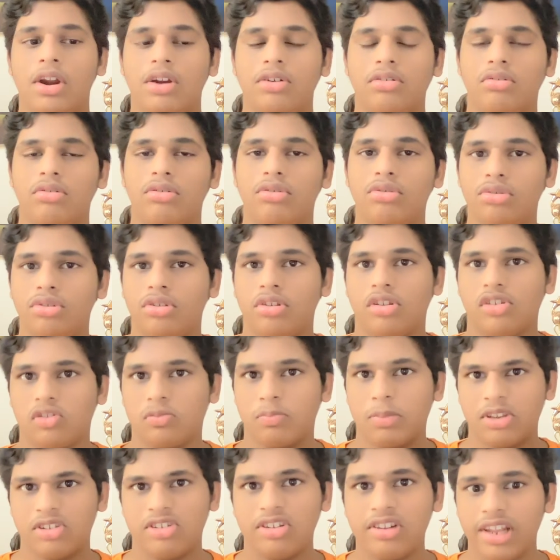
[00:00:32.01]
to do your
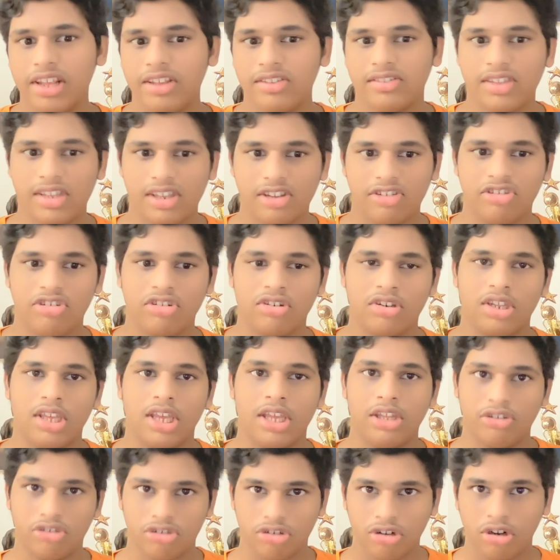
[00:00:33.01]
specialization
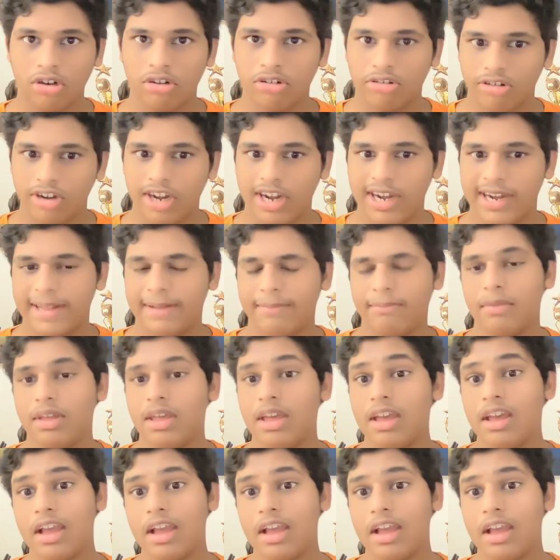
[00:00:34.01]
in stock trading